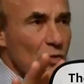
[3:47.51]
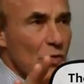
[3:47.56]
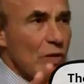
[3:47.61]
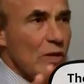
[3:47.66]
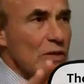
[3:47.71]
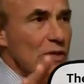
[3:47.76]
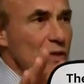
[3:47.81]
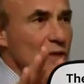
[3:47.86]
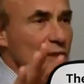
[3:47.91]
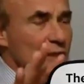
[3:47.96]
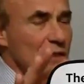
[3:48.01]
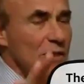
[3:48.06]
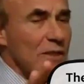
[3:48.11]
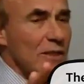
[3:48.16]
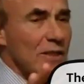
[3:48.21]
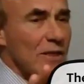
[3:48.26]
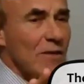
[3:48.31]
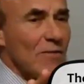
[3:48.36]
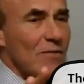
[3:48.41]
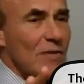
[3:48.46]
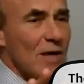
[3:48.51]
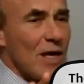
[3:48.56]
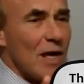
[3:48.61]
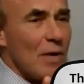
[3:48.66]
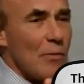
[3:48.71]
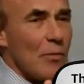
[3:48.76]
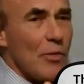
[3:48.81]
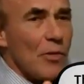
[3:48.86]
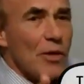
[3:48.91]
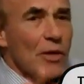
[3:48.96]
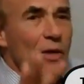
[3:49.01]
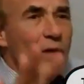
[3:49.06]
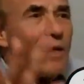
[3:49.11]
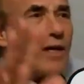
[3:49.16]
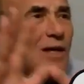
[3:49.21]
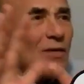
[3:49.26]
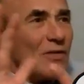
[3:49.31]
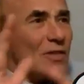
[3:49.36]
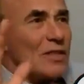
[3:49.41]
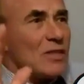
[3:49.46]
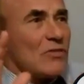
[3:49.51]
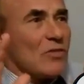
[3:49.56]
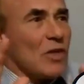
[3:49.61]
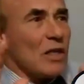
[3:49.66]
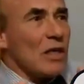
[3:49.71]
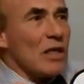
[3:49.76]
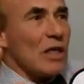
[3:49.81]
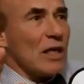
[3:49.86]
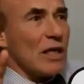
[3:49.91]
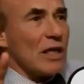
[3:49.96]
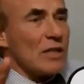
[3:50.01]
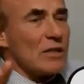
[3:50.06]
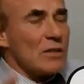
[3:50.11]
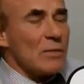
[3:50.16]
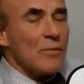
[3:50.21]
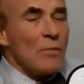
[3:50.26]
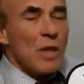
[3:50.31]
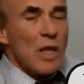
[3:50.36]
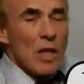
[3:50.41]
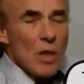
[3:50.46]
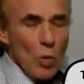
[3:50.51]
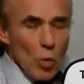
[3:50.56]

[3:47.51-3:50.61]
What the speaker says: treats the addictive component of this drug class.